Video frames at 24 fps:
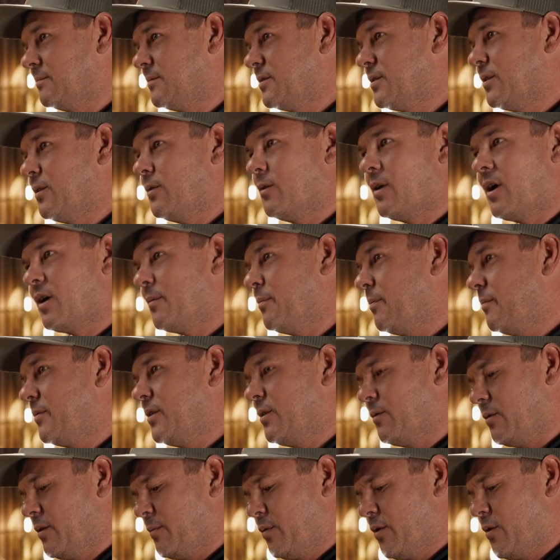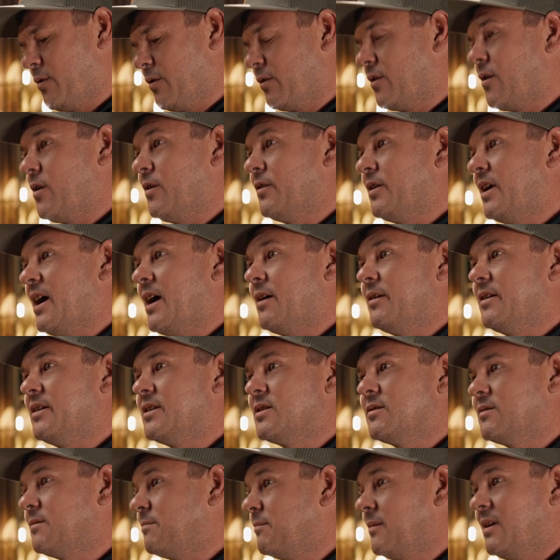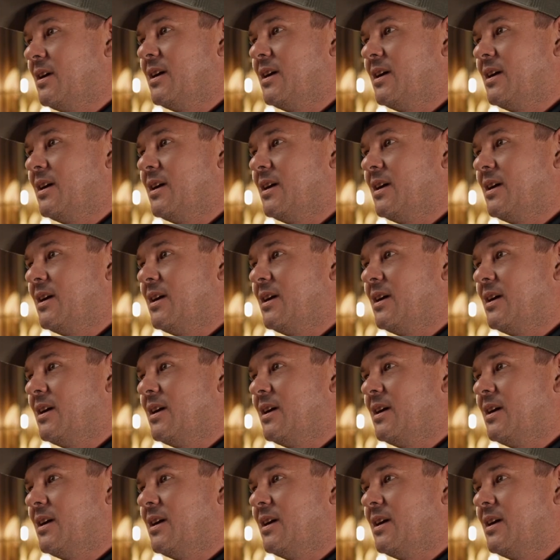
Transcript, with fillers: So our, you know, the protocol now is